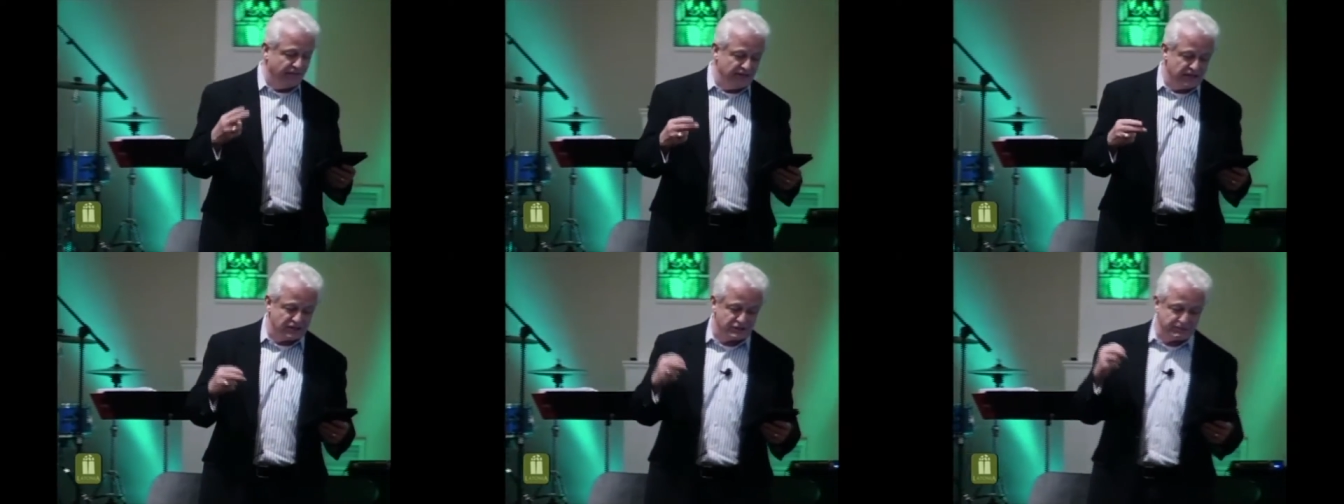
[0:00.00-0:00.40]

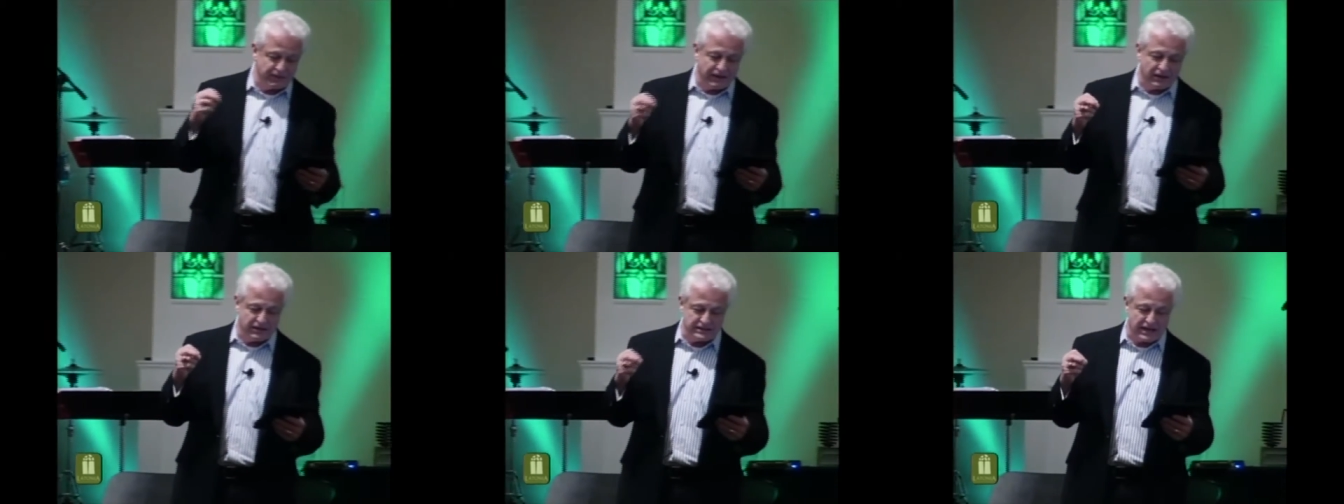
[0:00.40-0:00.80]
this
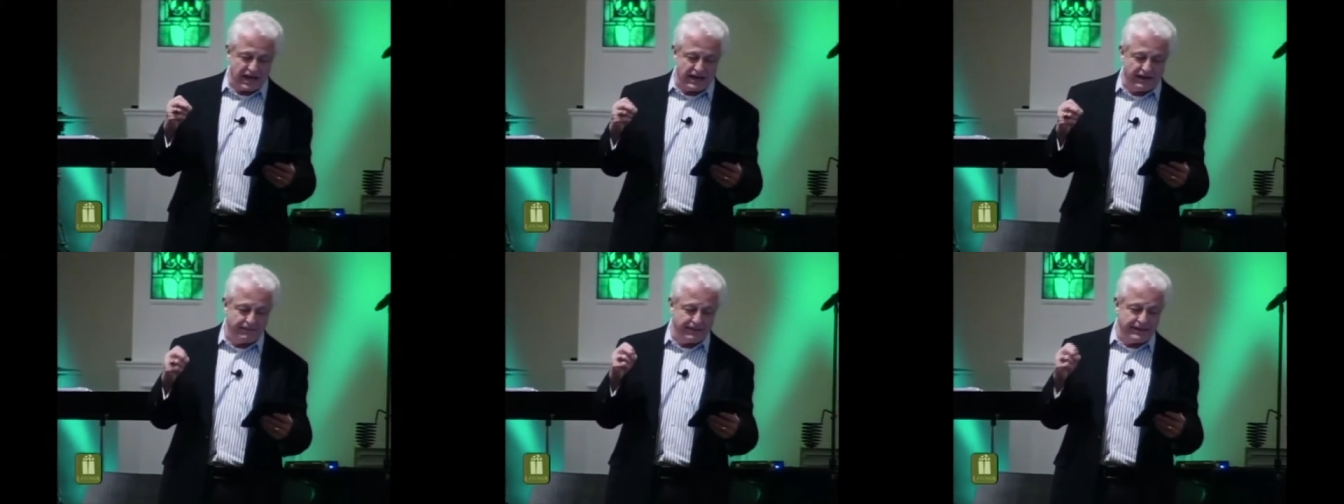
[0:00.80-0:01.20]
because
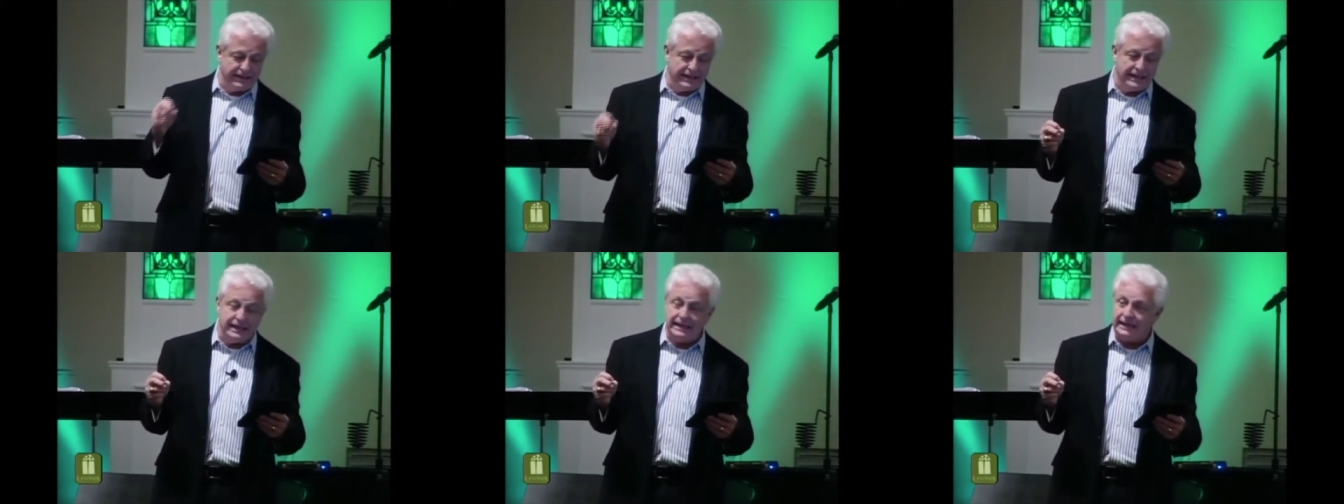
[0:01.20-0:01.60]
I am
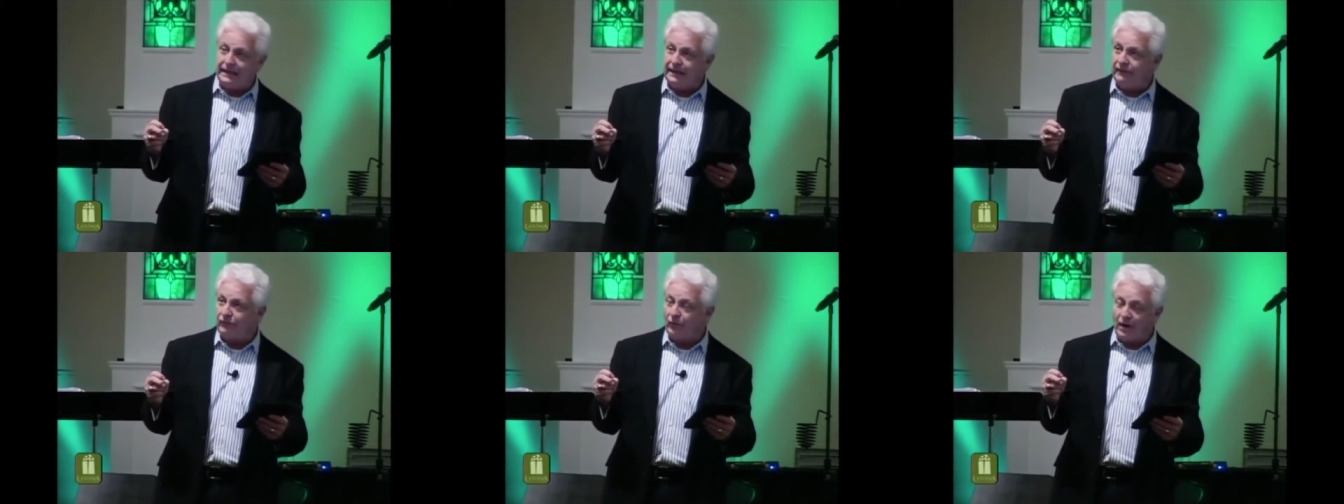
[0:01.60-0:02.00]
in
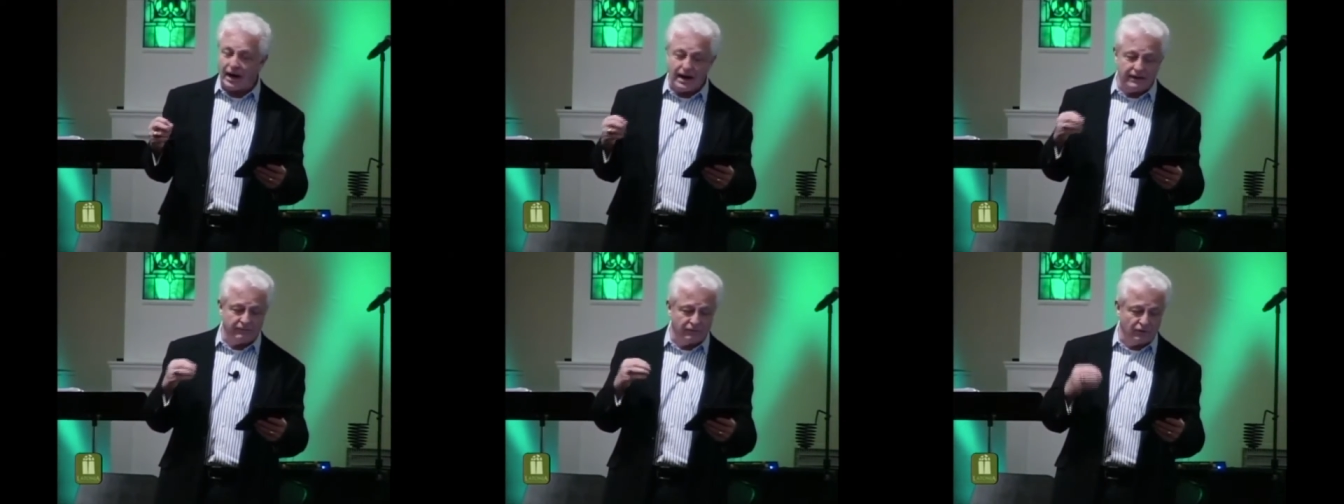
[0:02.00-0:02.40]
need, for
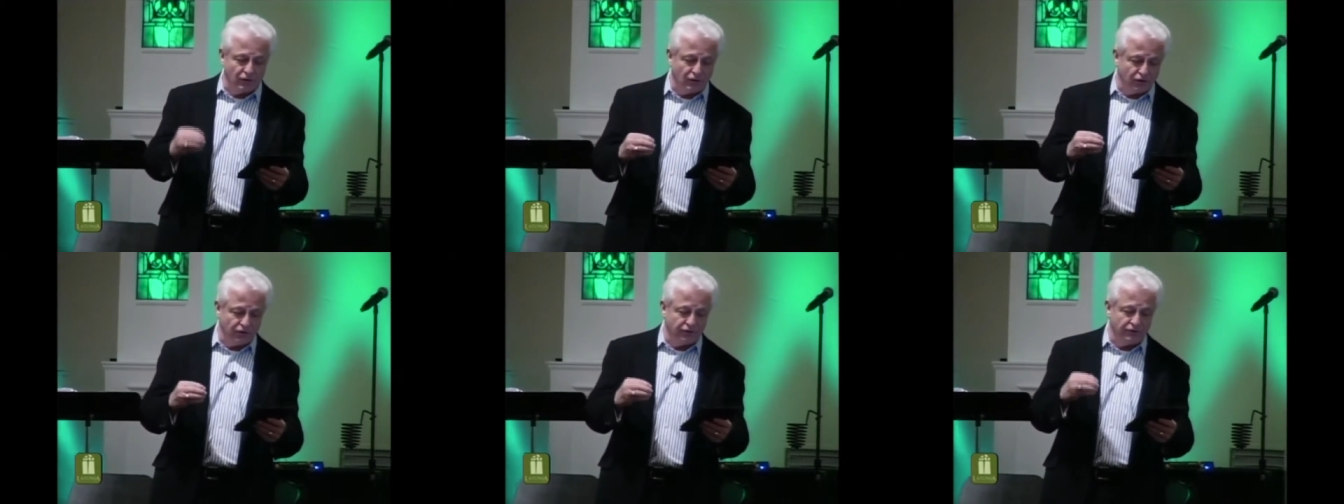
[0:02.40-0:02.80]
I have
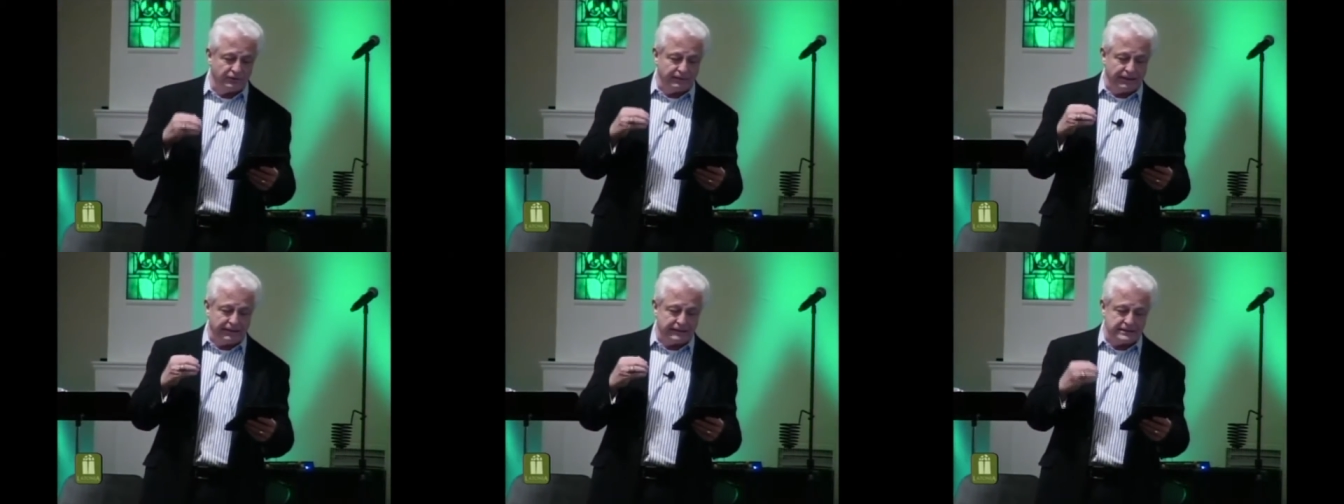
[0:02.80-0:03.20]
learned to
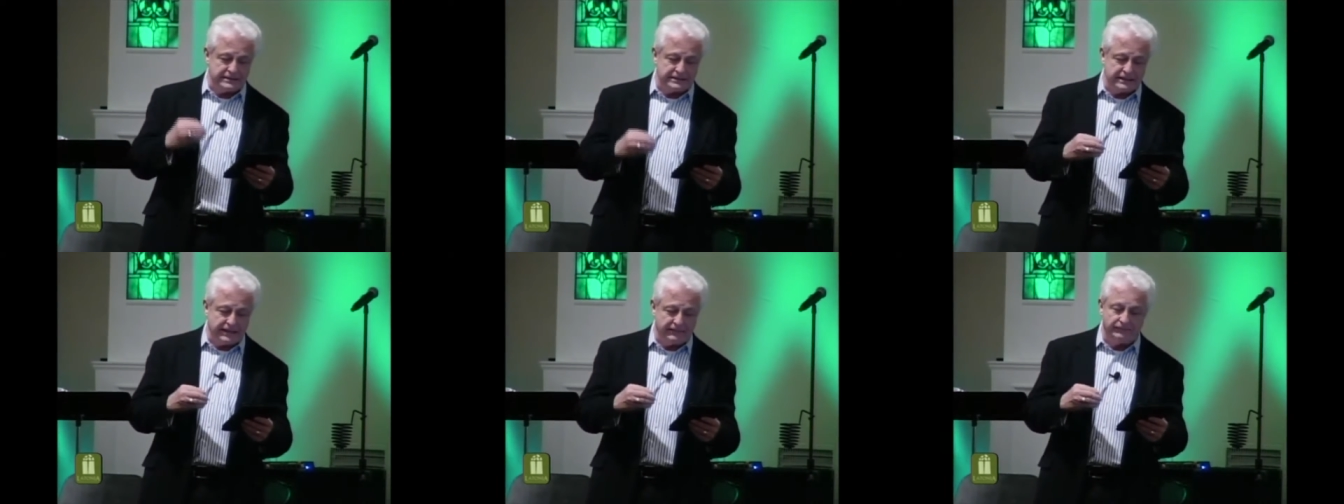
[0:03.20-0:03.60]
be
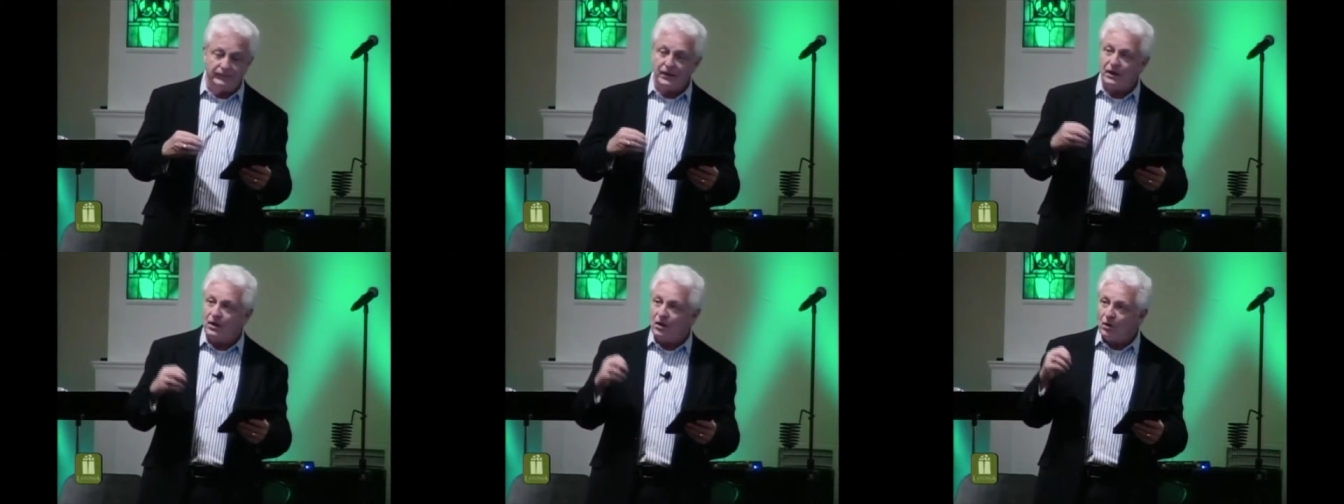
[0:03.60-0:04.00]
content,
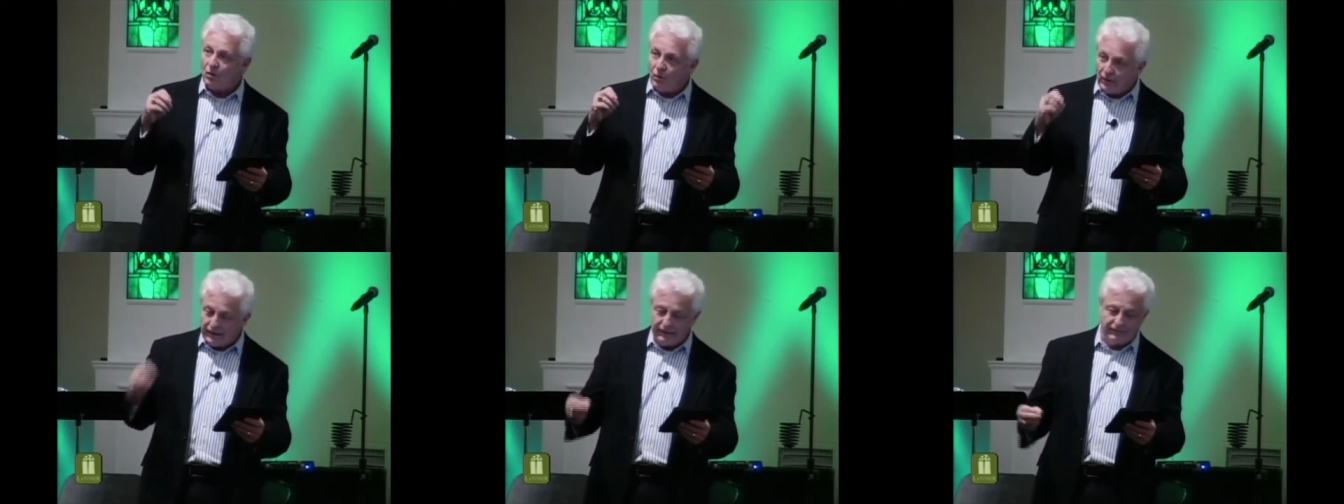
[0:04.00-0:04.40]

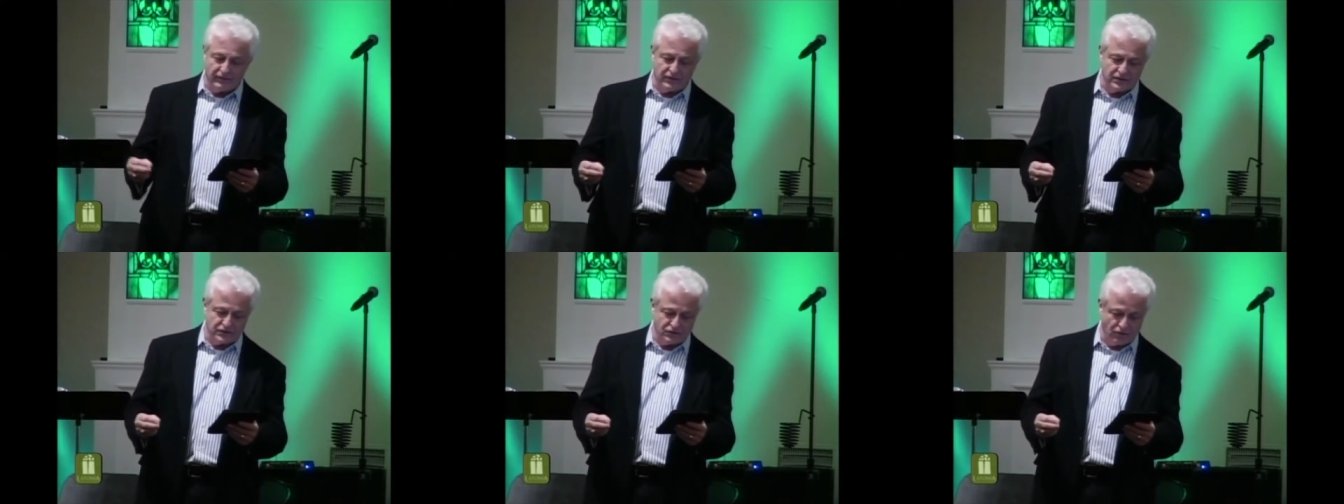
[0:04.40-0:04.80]
whatever
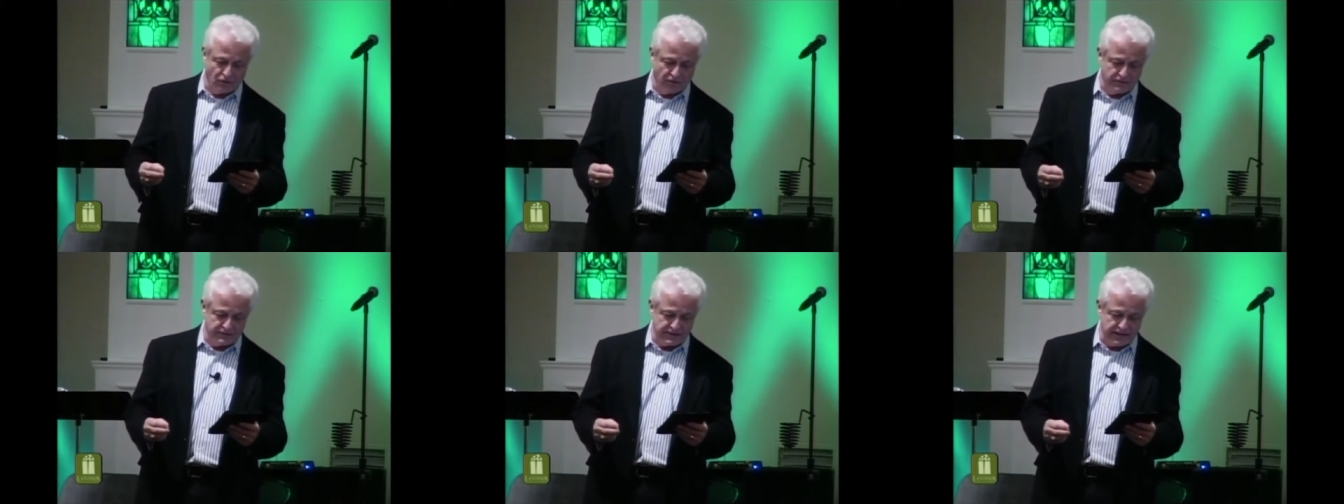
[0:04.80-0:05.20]
the
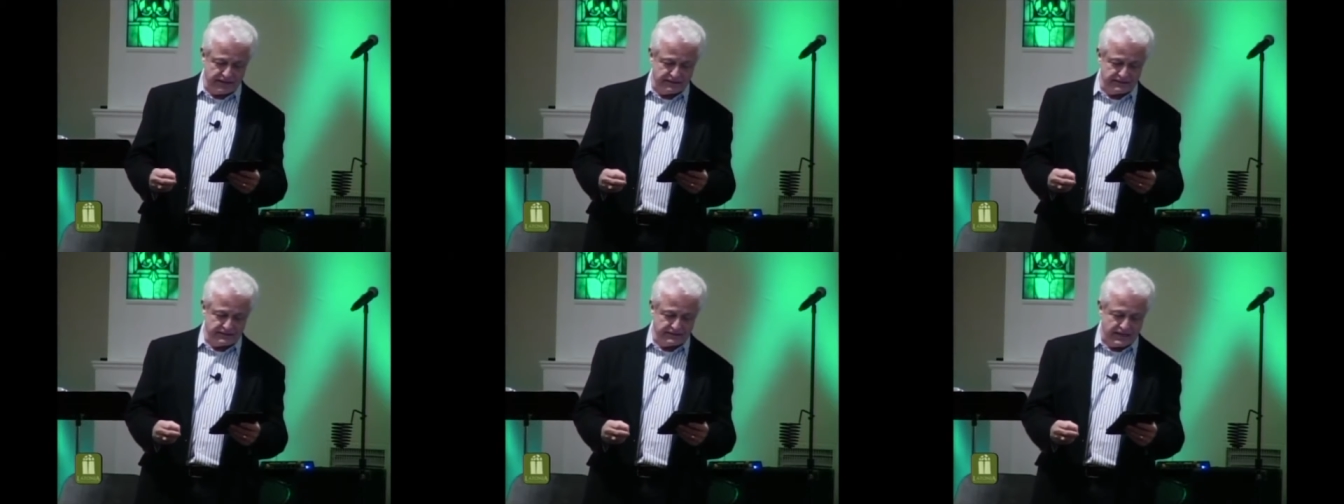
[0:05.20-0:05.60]

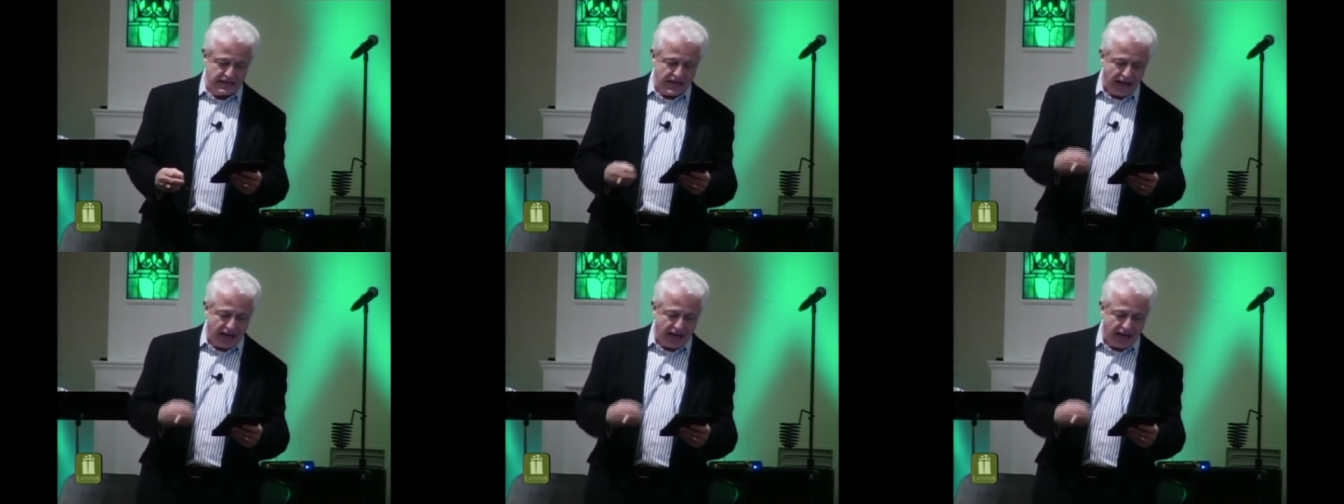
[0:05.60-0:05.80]
circumstances.